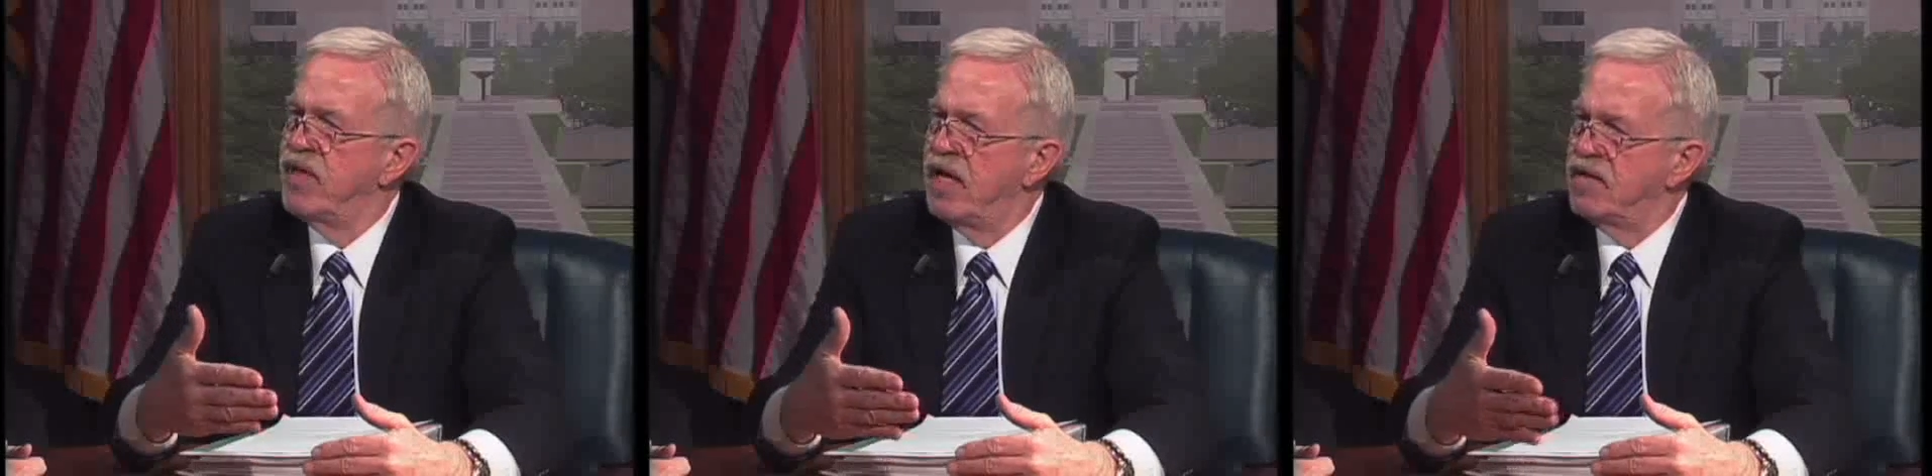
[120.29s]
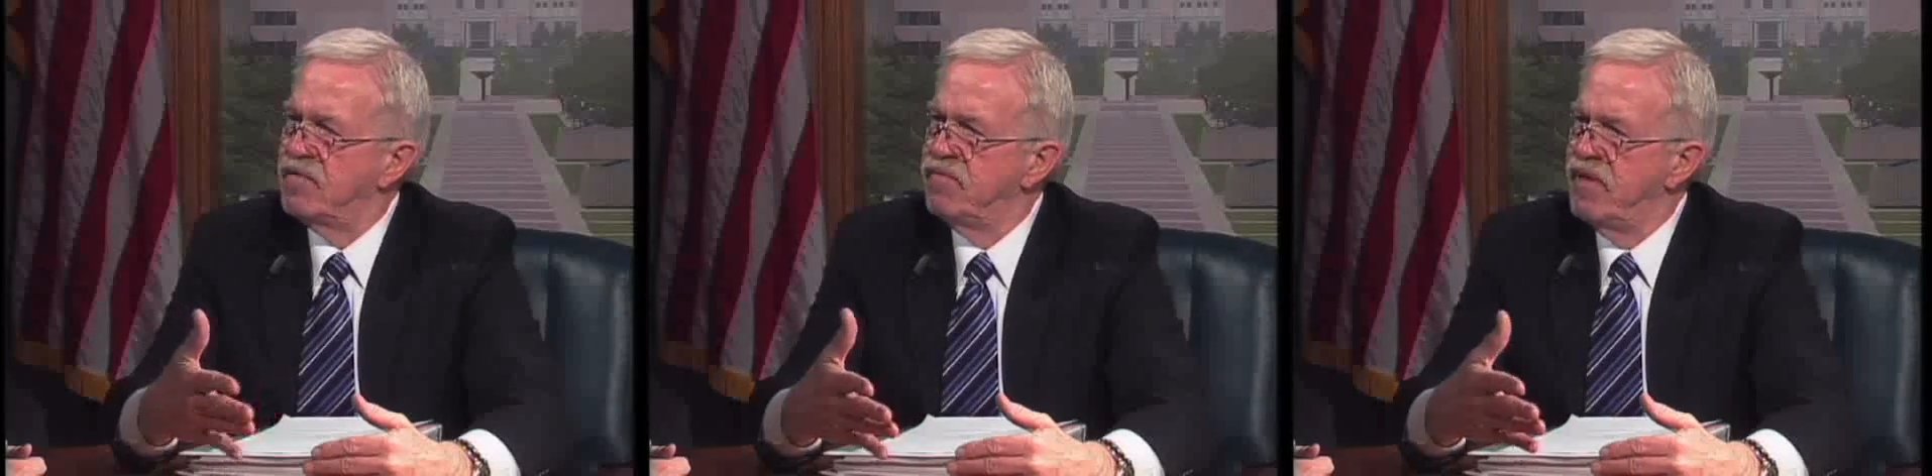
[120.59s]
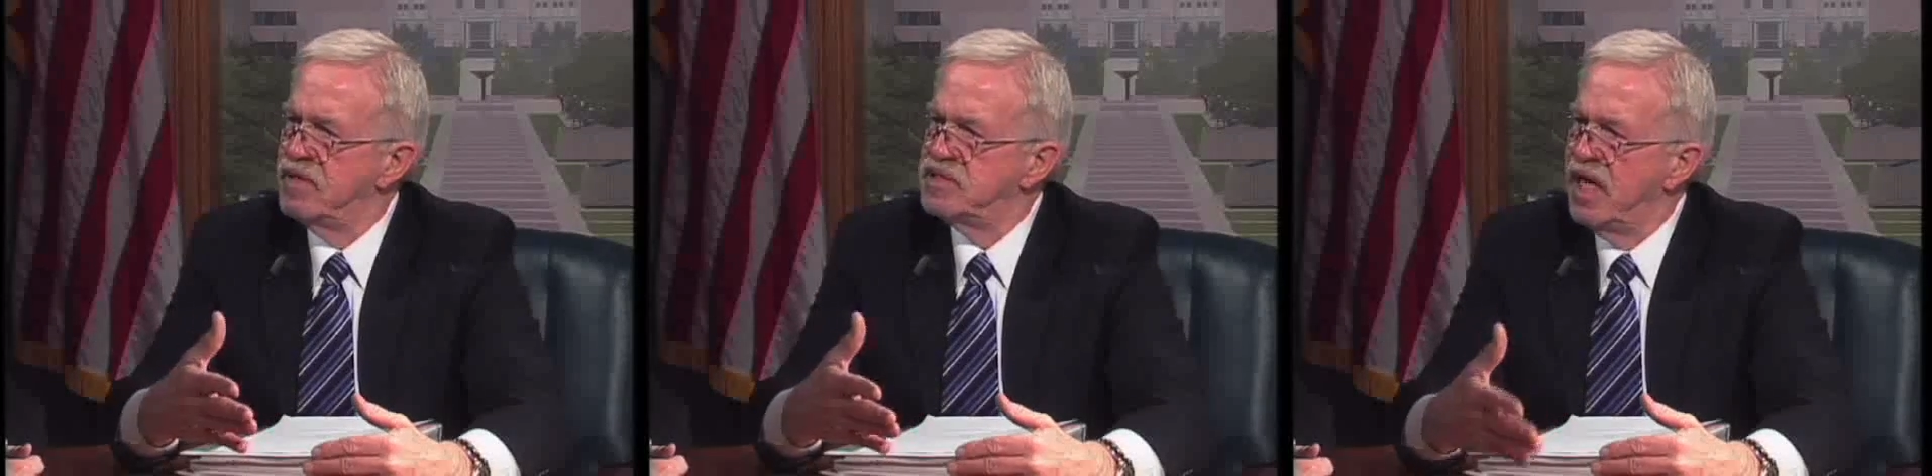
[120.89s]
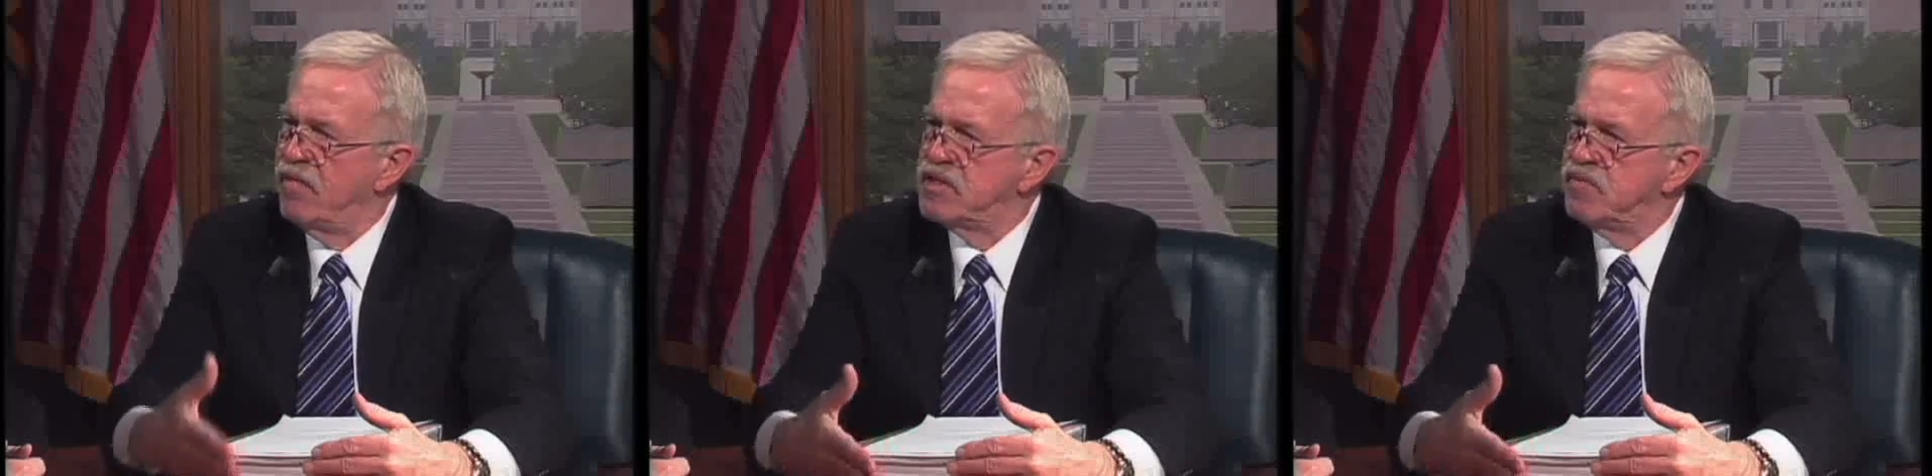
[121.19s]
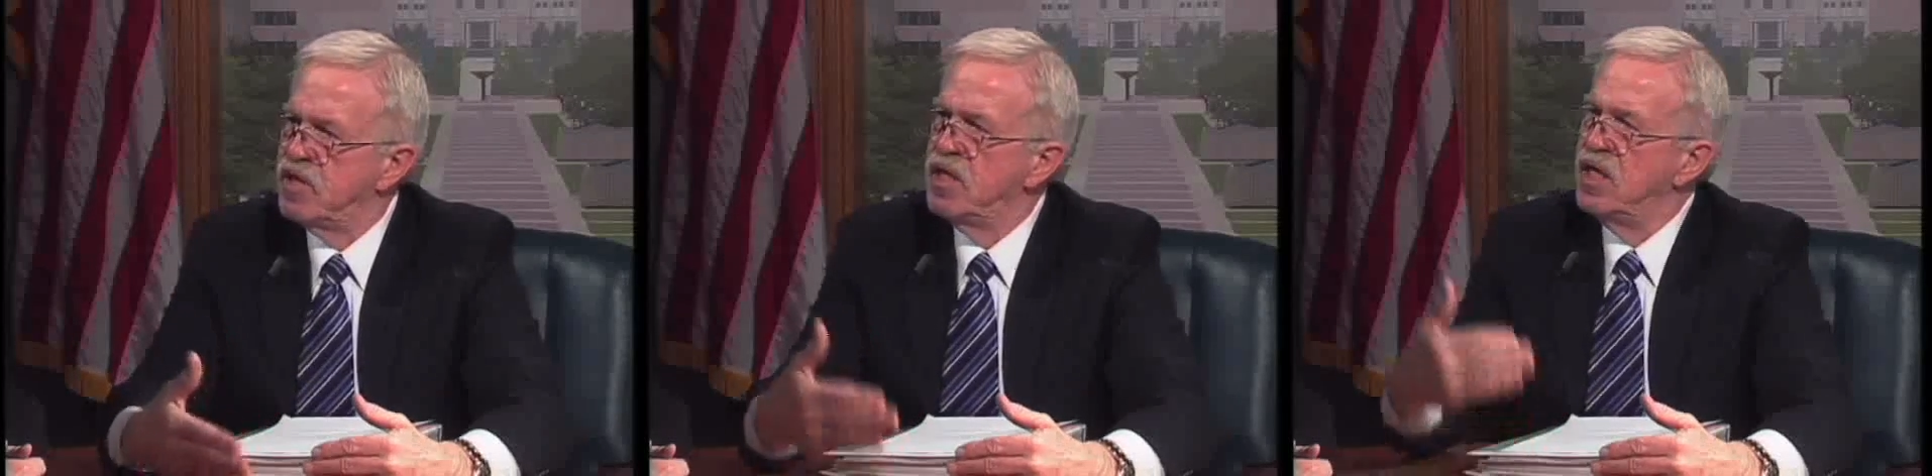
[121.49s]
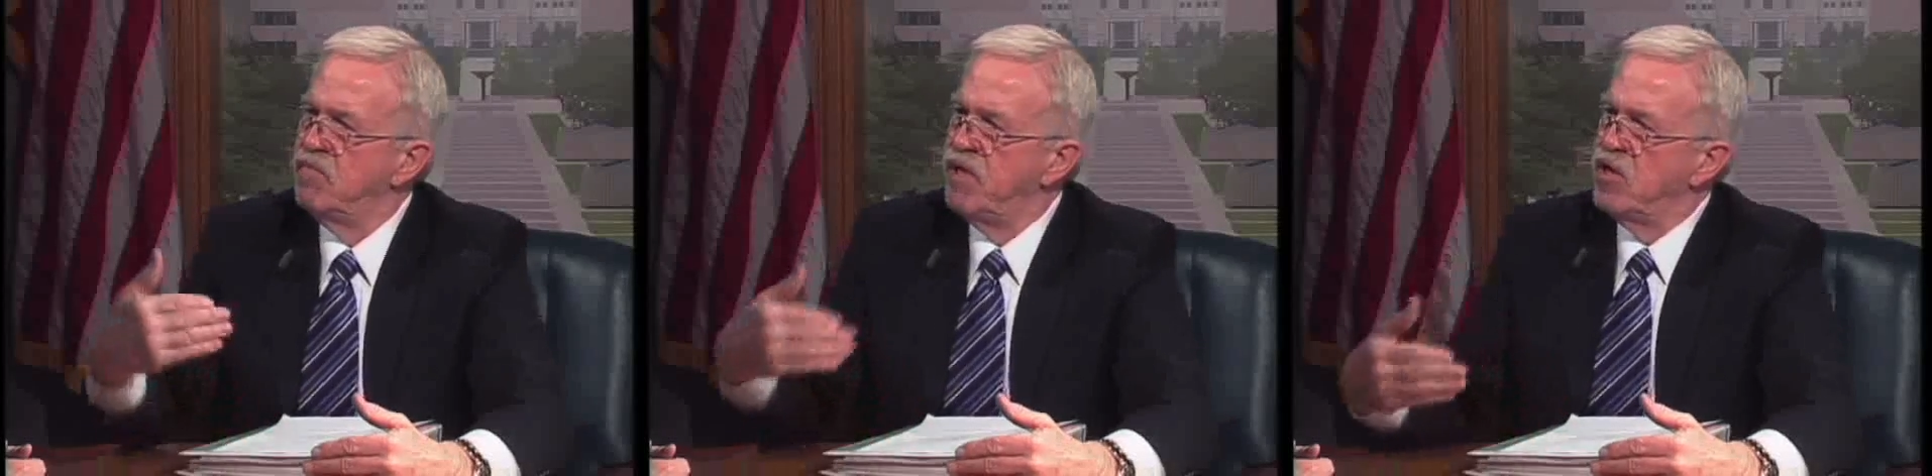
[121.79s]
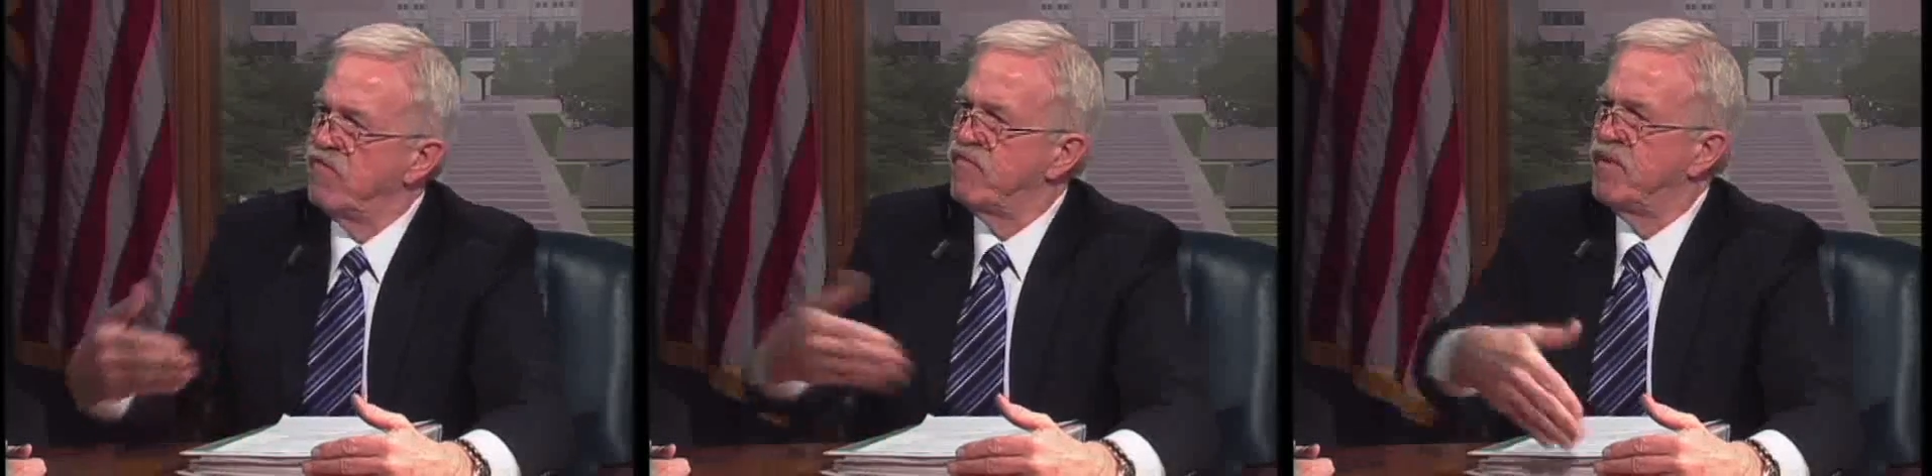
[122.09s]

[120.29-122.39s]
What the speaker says: that establishment, pay off the